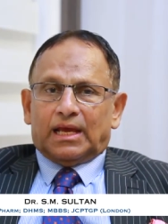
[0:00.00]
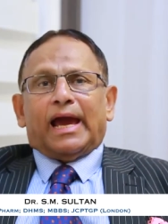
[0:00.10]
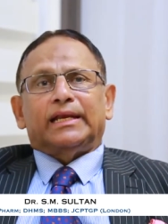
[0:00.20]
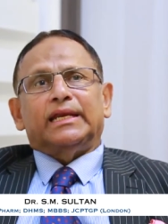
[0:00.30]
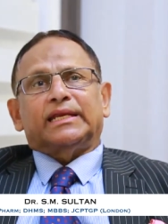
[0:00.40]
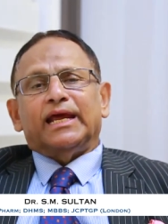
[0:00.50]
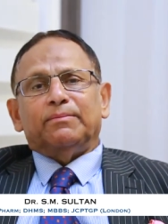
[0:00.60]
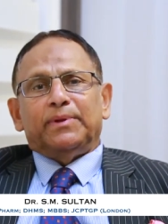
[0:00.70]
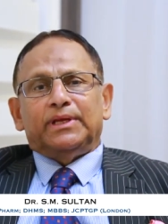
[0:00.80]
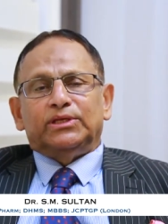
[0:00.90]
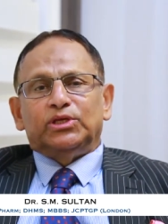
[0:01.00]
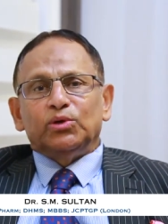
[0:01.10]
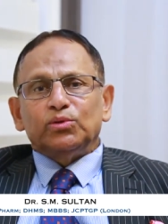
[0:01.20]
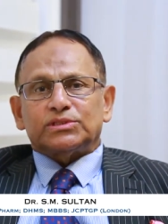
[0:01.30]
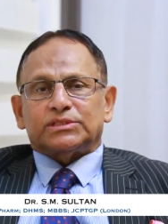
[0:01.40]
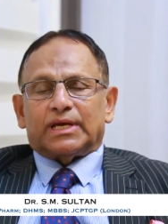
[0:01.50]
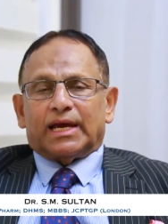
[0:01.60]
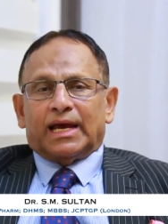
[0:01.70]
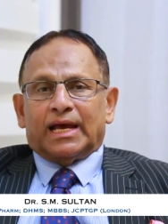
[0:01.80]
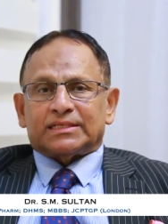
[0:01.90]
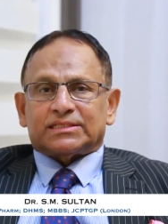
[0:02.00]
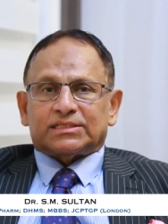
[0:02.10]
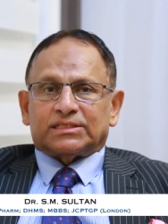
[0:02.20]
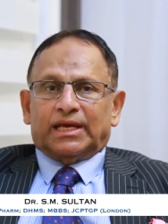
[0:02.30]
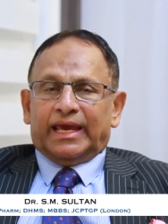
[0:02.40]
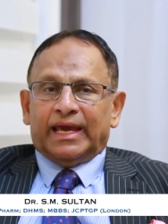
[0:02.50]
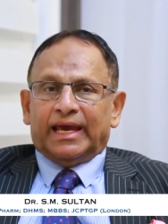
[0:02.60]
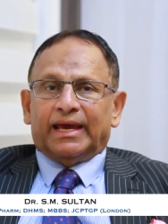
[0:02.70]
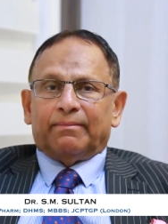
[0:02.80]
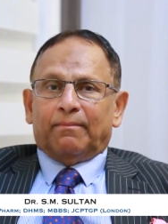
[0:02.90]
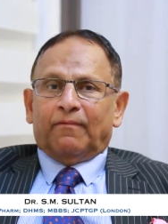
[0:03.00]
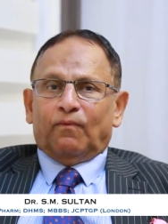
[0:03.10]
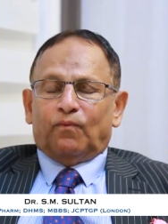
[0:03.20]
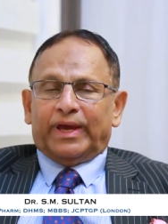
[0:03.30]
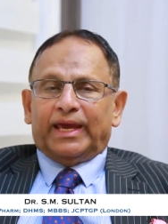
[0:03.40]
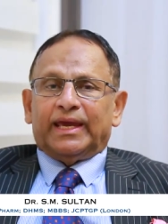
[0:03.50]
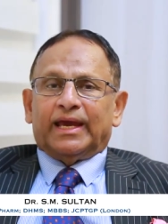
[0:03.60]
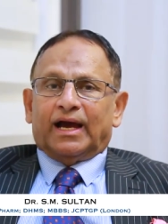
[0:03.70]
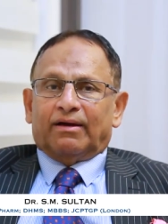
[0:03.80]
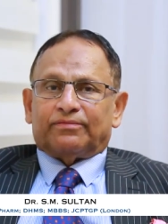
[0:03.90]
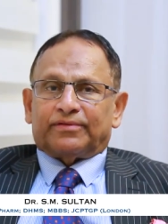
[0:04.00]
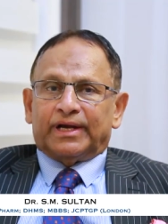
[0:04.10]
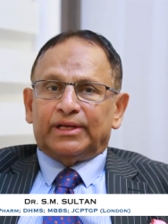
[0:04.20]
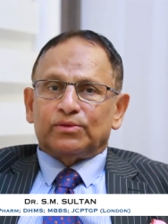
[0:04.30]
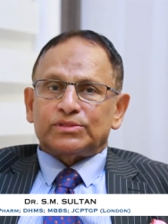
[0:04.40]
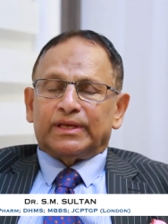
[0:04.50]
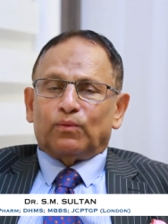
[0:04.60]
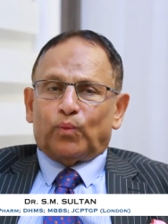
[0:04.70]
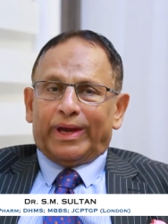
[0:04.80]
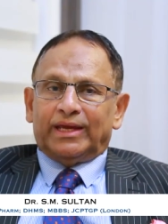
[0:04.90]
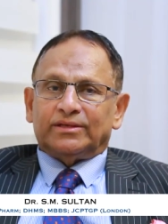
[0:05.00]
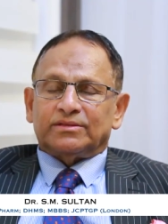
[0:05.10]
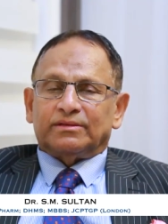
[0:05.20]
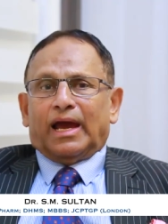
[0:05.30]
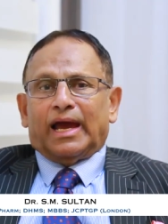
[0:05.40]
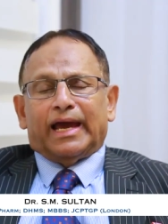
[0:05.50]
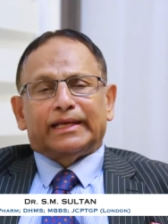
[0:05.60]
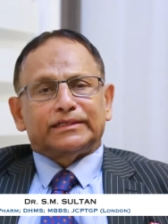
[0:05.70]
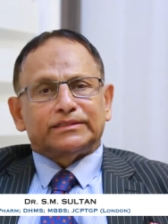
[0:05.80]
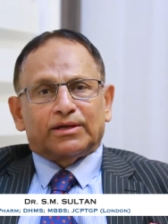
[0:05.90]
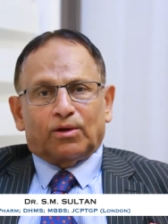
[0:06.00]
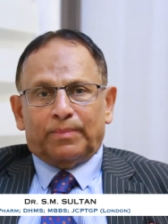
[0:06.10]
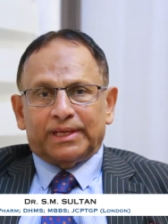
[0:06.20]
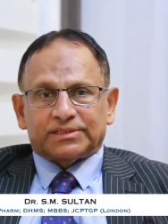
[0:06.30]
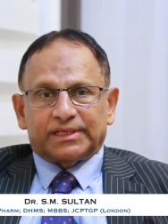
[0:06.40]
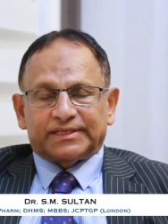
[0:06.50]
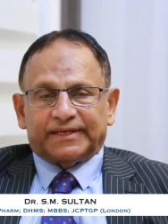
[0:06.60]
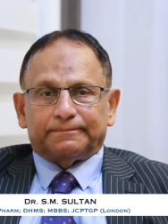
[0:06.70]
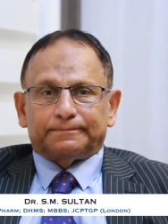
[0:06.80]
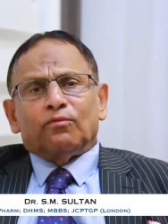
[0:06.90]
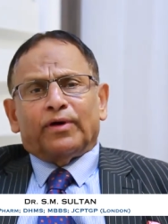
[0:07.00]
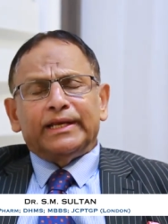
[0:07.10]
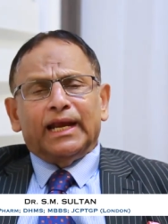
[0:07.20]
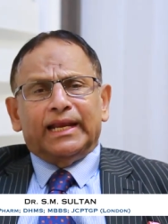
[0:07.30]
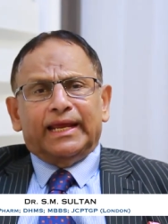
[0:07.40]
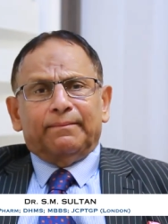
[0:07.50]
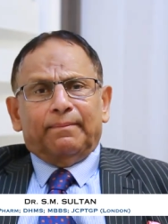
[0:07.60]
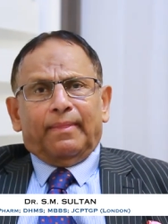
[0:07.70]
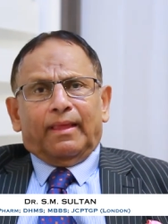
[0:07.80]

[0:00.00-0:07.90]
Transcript: And it can be used as a way of reducing weight and obesity. Finally,